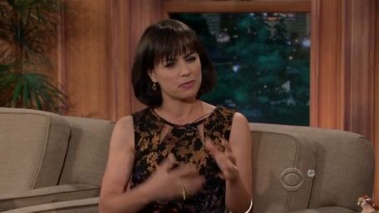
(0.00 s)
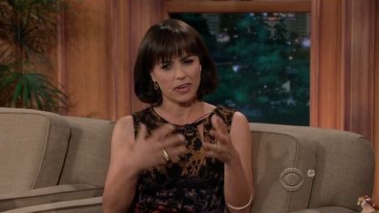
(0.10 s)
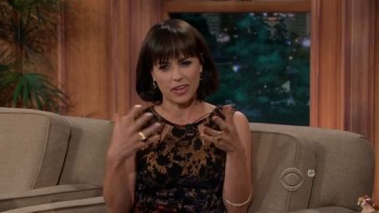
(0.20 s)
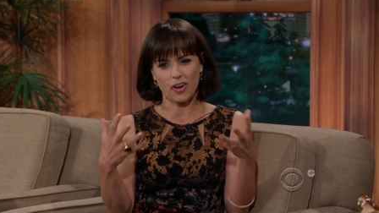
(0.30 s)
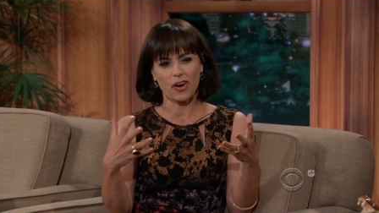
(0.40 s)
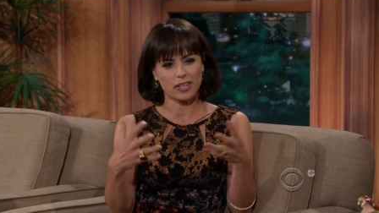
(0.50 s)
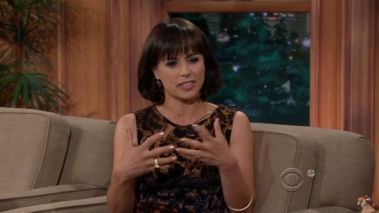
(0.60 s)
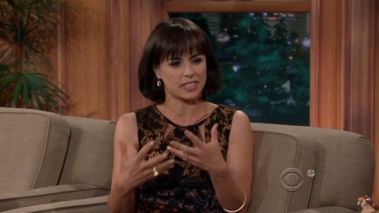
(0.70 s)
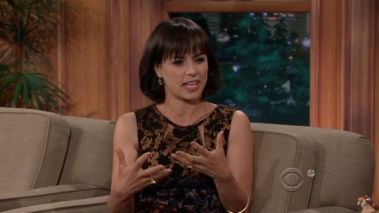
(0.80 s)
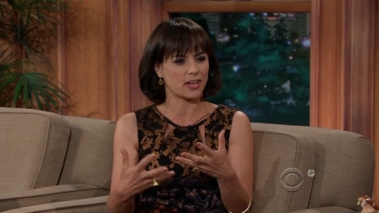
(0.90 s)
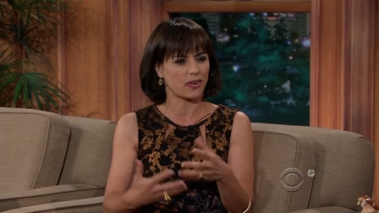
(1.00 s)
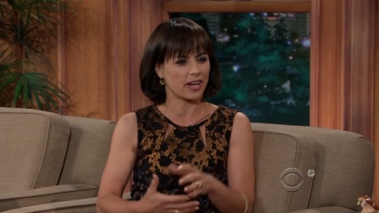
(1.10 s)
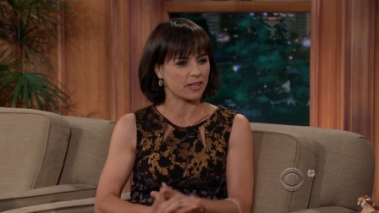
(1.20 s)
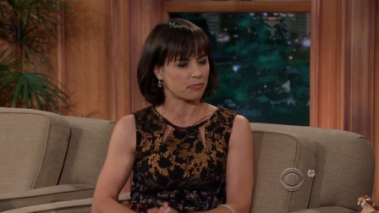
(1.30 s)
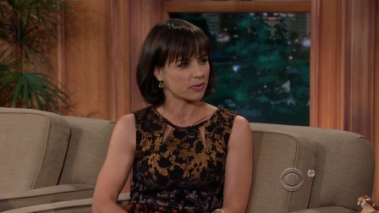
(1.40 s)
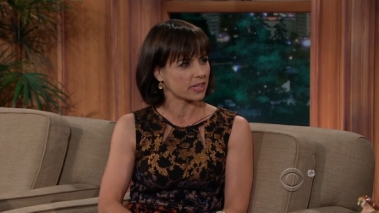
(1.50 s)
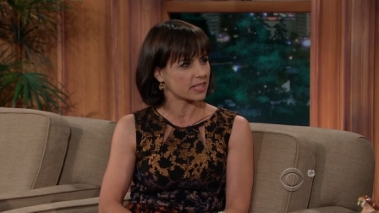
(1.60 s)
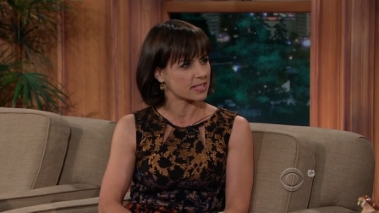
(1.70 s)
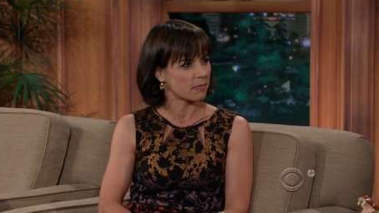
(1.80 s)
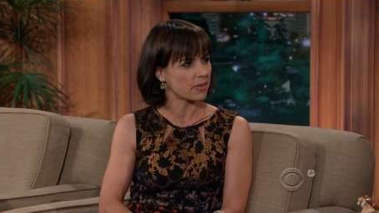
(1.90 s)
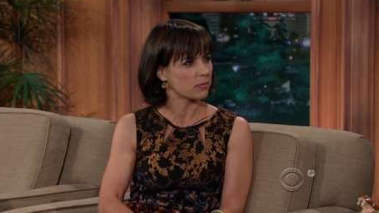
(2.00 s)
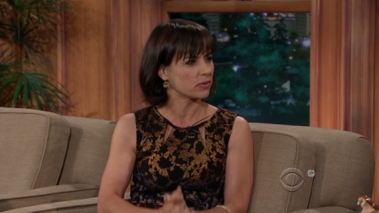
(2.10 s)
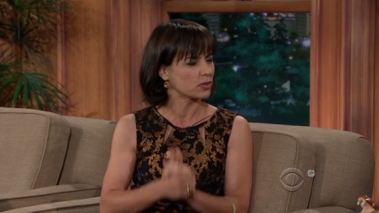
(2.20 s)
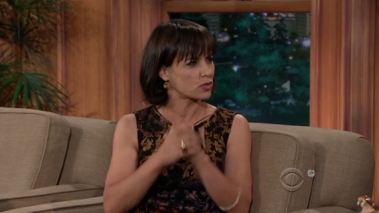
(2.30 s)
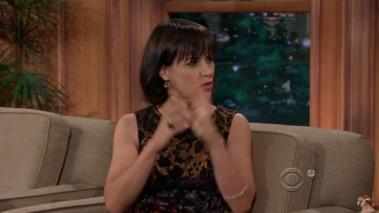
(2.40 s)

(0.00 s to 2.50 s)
very hard to take credit for like something. Do you